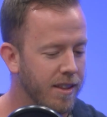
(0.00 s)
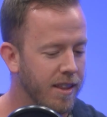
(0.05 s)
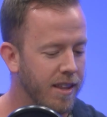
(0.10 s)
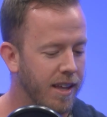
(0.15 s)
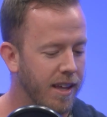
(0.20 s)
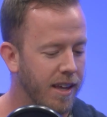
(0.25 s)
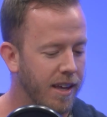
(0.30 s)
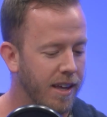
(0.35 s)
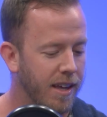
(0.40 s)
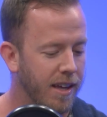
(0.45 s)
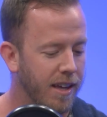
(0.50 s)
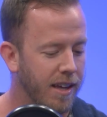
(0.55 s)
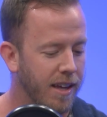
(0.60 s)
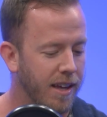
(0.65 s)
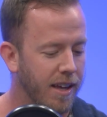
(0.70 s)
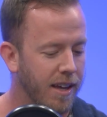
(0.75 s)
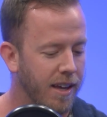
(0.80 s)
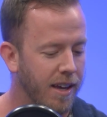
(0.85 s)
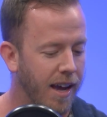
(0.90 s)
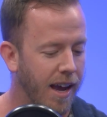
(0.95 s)

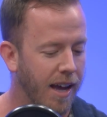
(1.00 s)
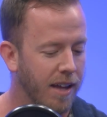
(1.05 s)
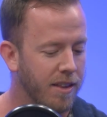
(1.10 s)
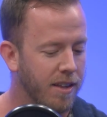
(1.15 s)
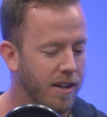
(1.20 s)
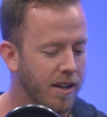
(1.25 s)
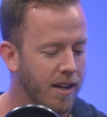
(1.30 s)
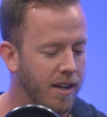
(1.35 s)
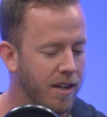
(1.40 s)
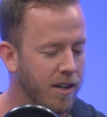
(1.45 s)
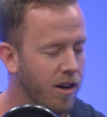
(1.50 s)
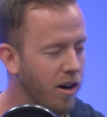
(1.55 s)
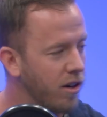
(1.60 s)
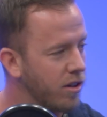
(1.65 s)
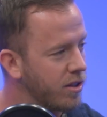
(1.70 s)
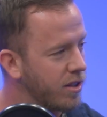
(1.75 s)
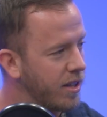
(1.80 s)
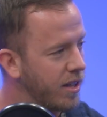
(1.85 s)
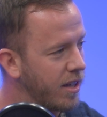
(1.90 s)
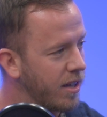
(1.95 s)
the Anthony
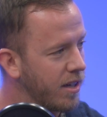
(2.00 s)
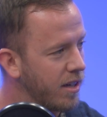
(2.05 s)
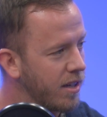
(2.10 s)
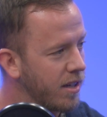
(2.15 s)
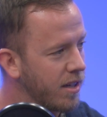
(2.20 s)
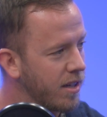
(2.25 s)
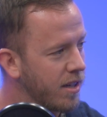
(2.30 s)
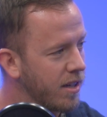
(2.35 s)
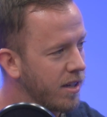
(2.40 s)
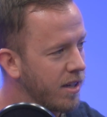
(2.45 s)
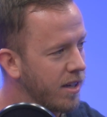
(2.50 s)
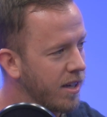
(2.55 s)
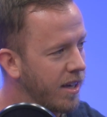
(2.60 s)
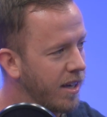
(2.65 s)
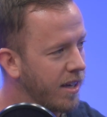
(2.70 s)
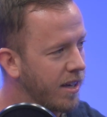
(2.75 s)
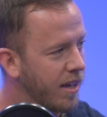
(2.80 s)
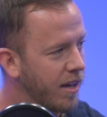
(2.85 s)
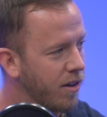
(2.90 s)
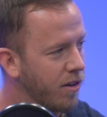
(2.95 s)
Garcia,
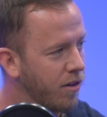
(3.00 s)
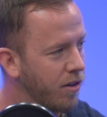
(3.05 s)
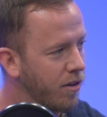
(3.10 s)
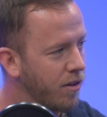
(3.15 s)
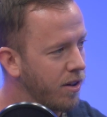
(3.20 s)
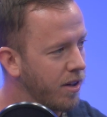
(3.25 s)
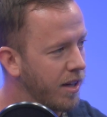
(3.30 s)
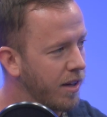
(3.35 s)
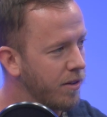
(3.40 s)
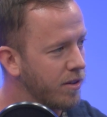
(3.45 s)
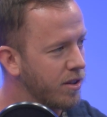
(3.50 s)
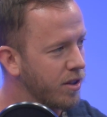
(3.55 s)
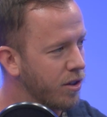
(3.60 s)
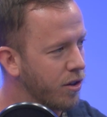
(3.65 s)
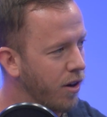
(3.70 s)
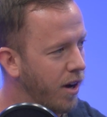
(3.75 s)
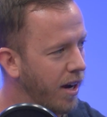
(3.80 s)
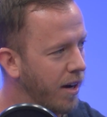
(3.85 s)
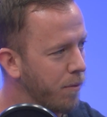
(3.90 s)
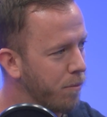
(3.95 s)
he was a
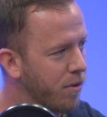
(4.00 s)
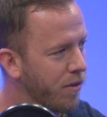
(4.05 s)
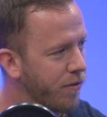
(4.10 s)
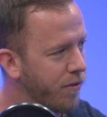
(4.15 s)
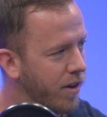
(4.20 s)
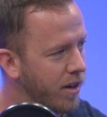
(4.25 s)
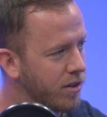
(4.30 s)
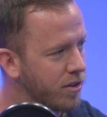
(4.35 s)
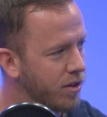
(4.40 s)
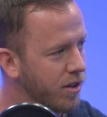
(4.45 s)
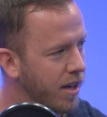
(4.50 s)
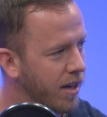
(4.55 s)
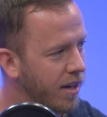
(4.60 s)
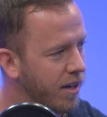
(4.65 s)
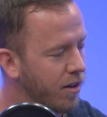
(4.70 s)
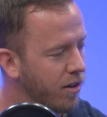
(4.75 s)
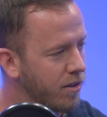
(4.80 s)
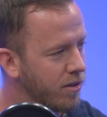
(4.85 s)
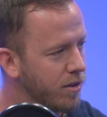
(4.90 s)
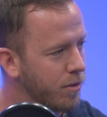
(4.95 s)
Creighton professor that
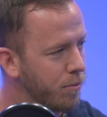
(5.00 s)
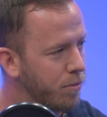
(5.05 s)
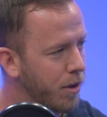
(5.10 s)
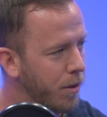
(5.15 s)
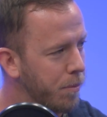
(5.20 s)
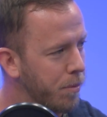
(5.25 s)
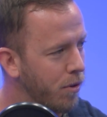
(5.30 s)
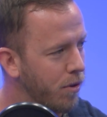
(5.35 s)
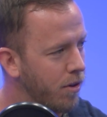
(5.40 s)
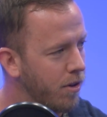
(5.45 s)
killed some people.